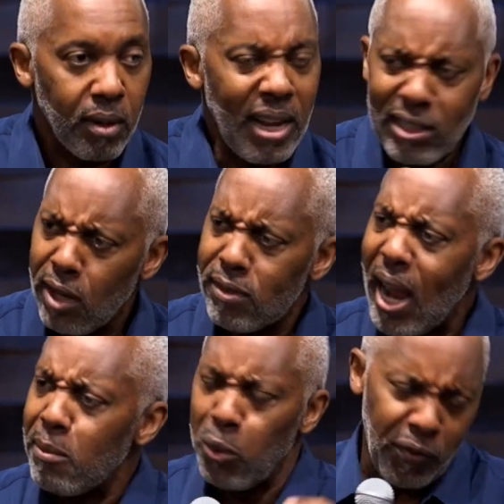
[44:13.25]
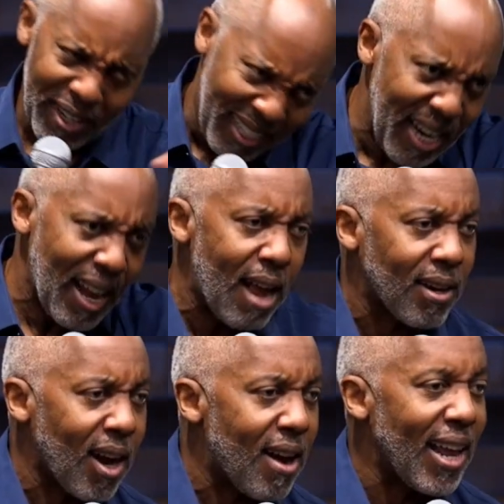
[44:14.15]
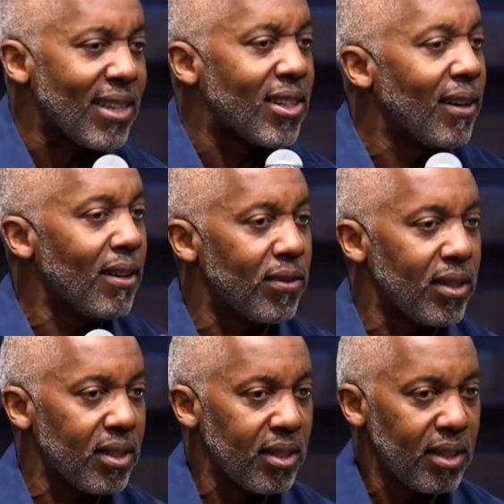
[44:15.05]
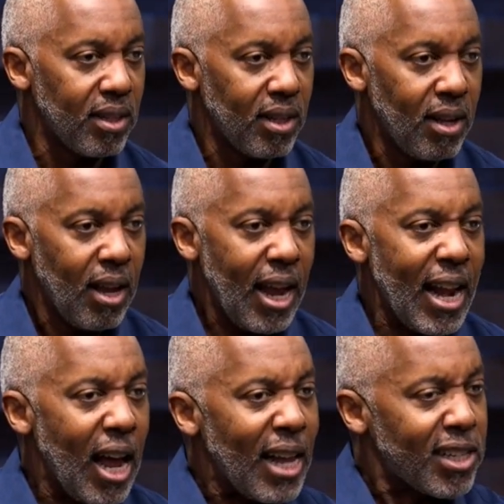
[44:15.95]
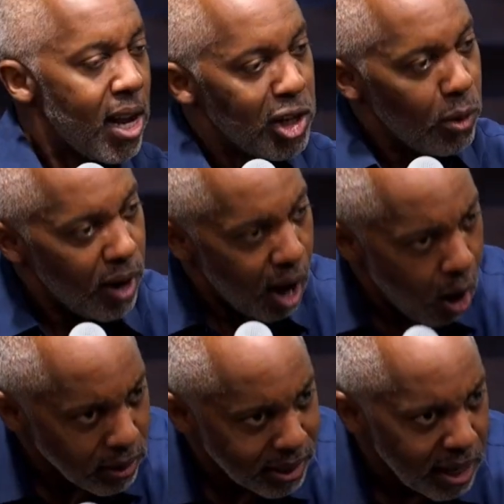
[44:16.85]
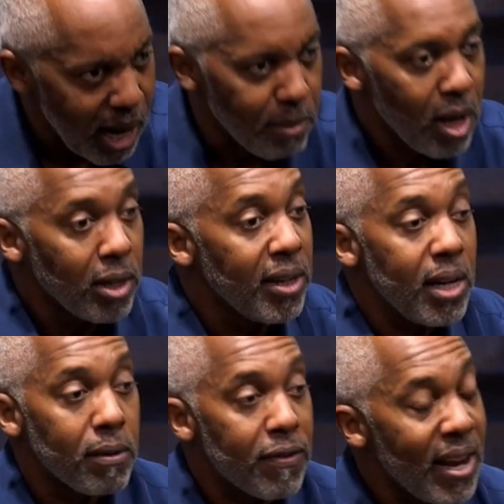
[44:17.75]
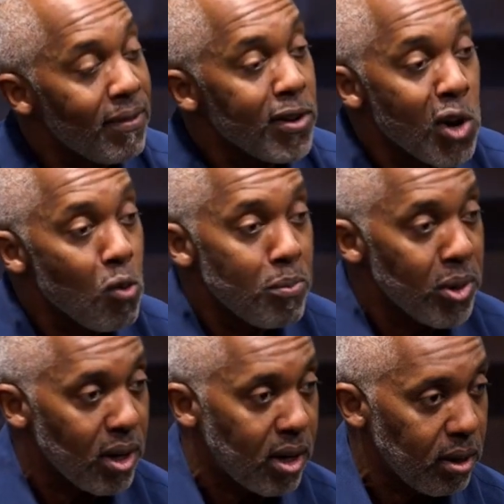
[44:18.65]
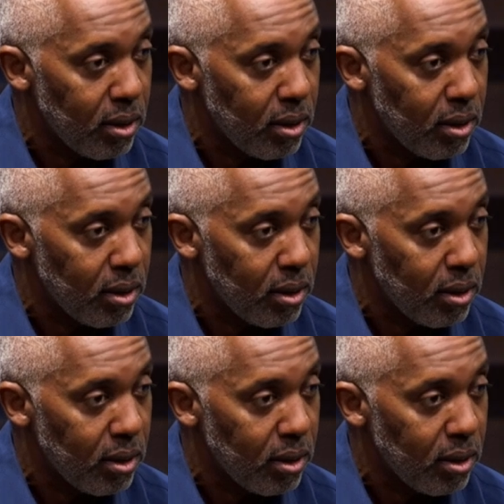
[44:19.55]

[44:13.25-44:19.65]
In tough times, we forget how God has delivered. And I tell you all the time, you need a faith notebook.